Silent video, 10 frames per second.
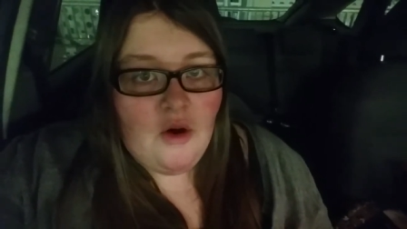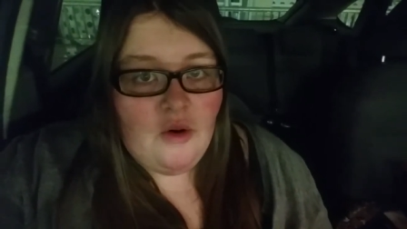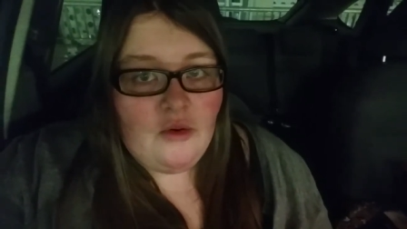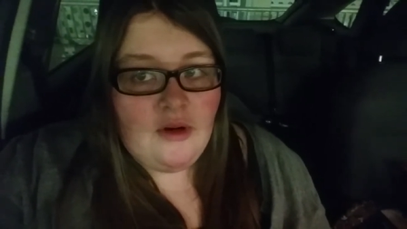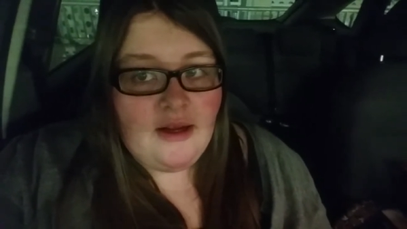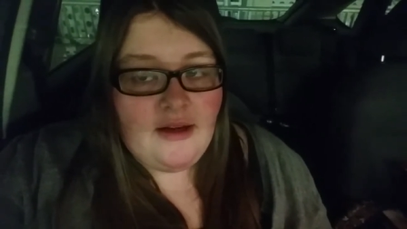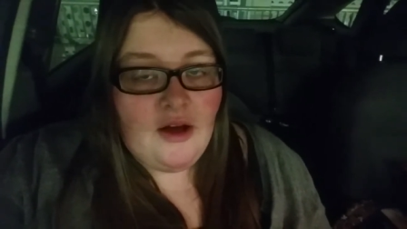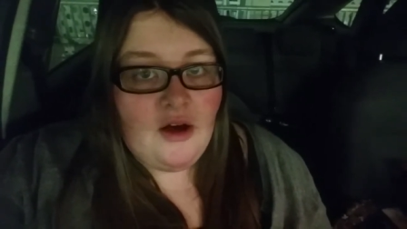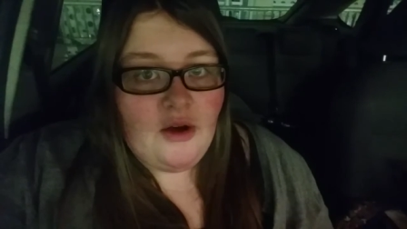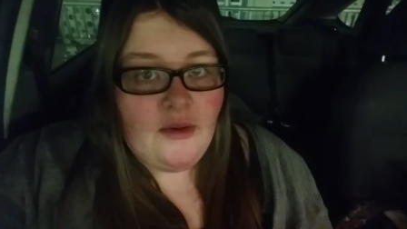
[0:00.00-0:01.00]
All I
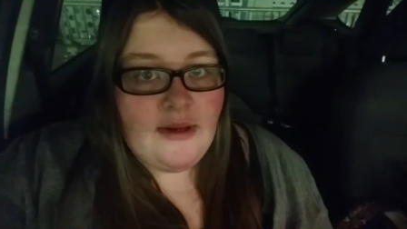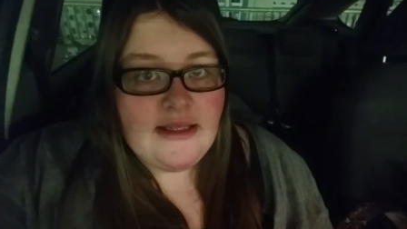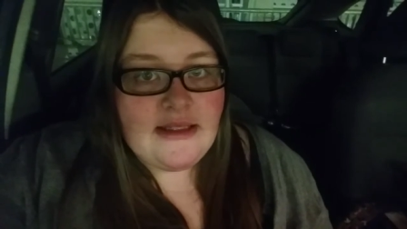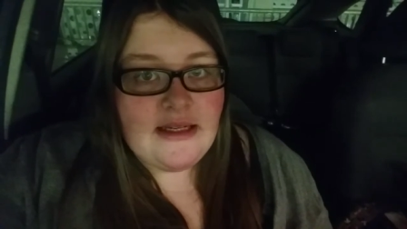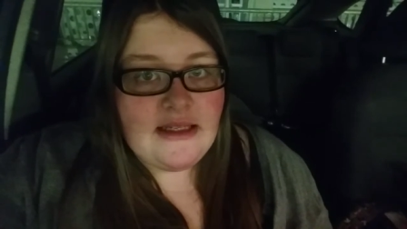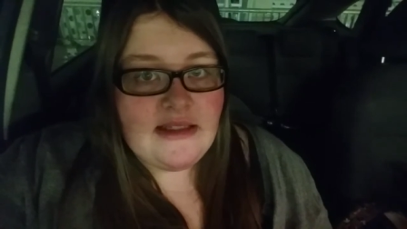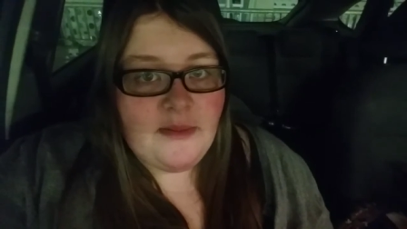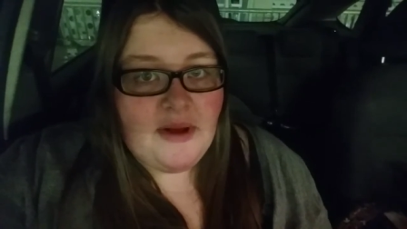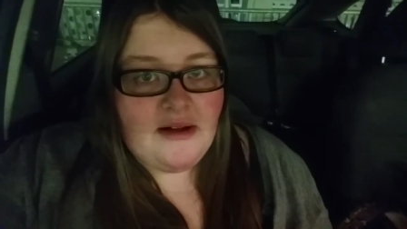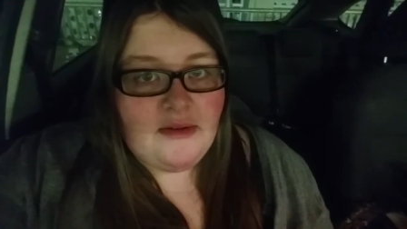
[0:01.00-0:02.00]
know is that it's
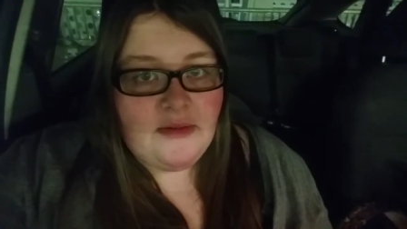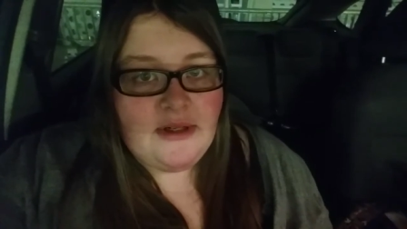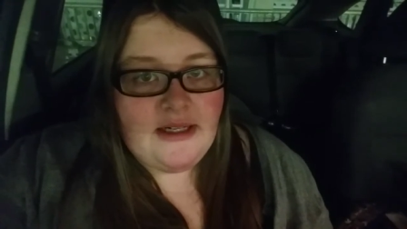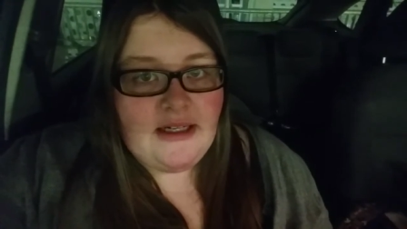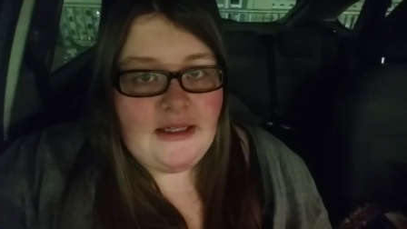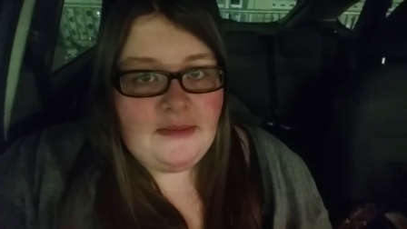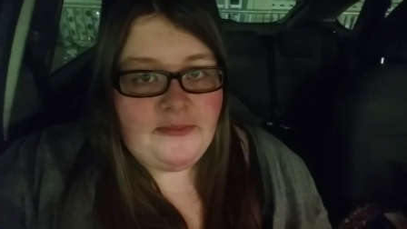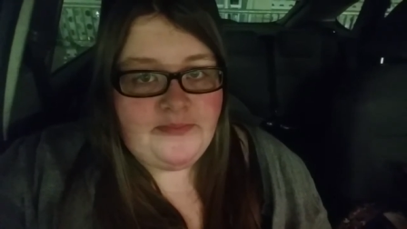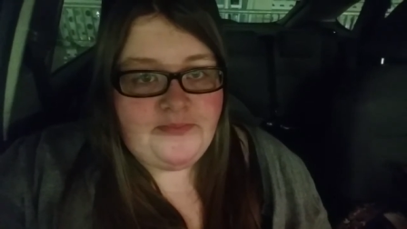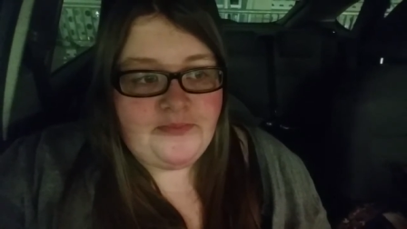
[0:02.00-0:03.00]
about
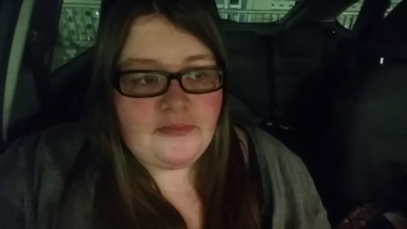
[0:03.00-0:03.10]
um,